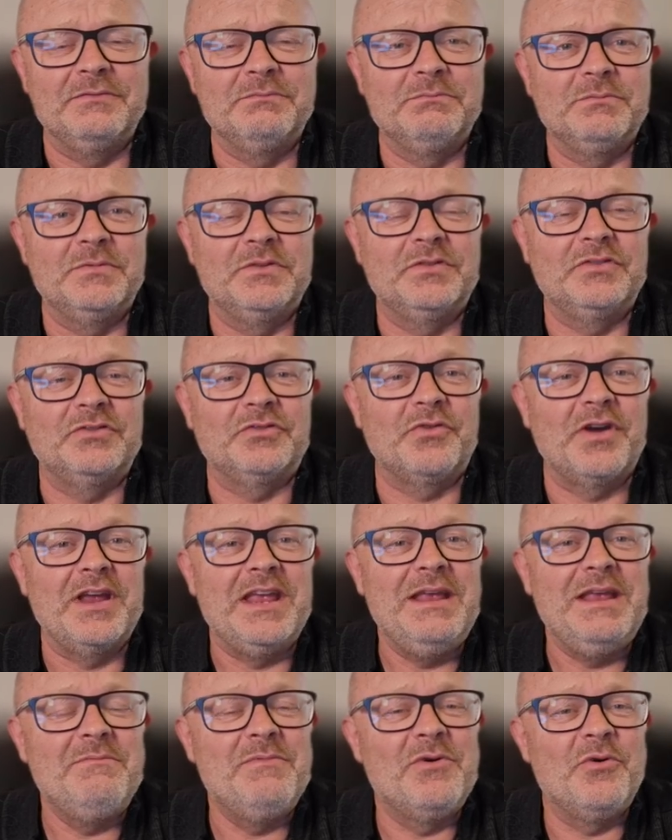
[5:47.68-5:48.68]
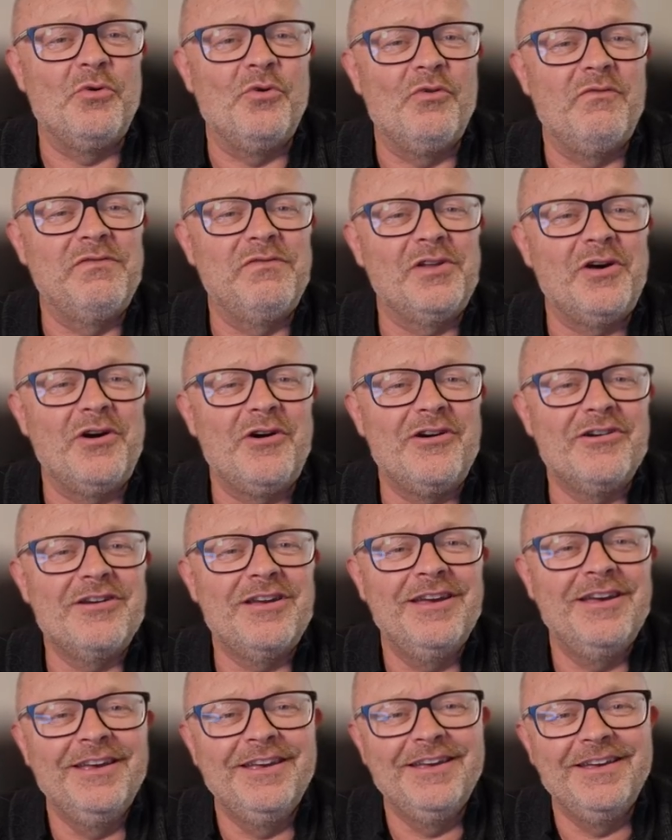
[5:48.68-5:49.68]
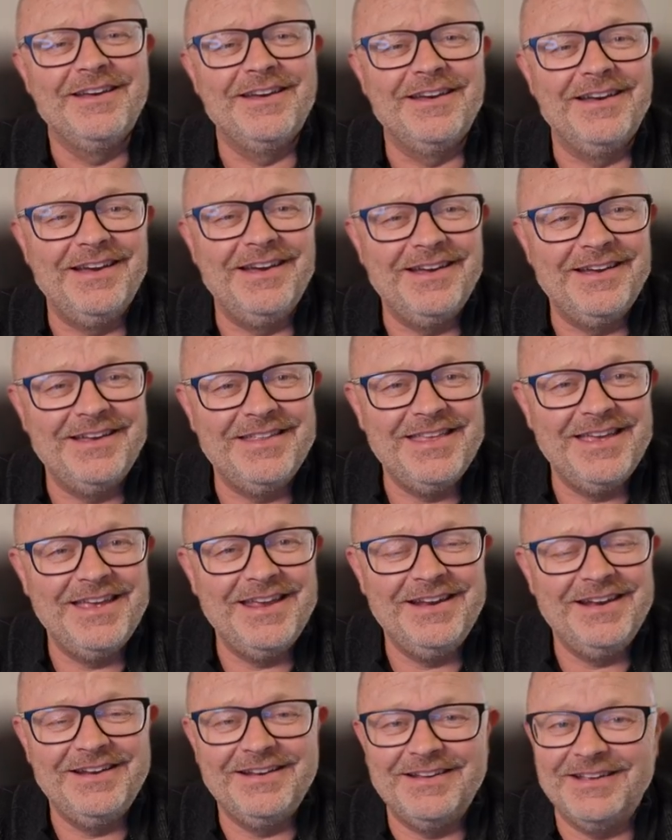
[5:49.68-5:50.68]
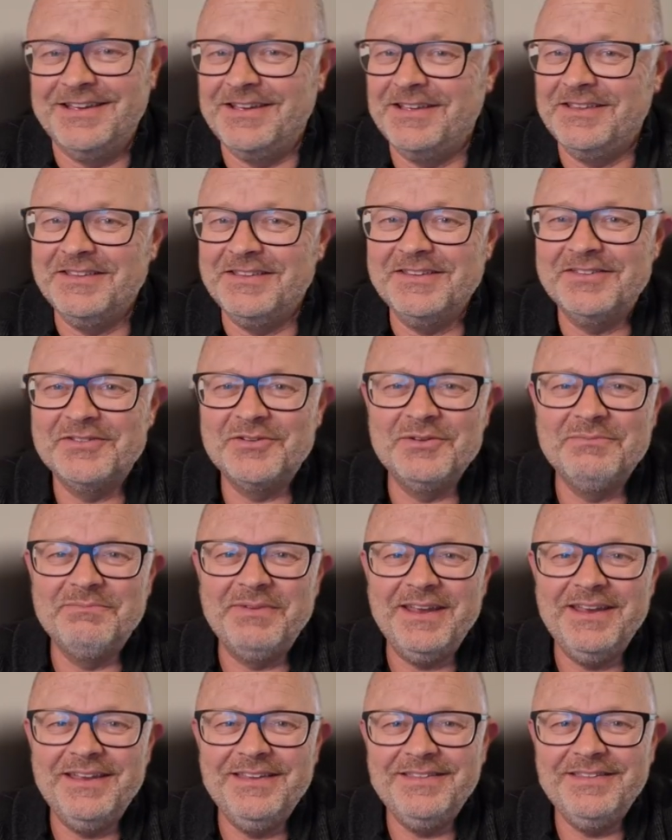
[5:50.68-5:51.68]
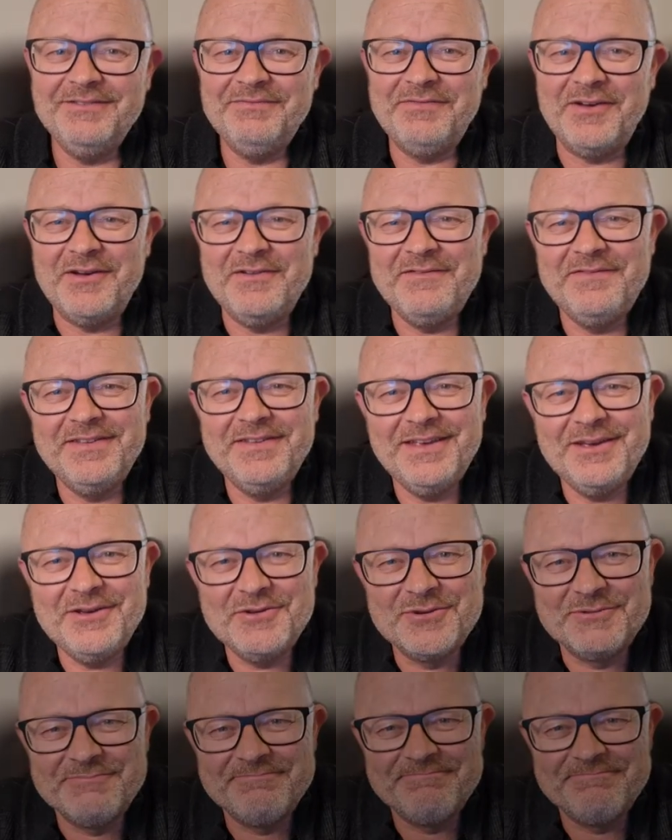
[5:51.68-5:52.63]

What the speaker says: stream or vlog, then this could be the phone for you.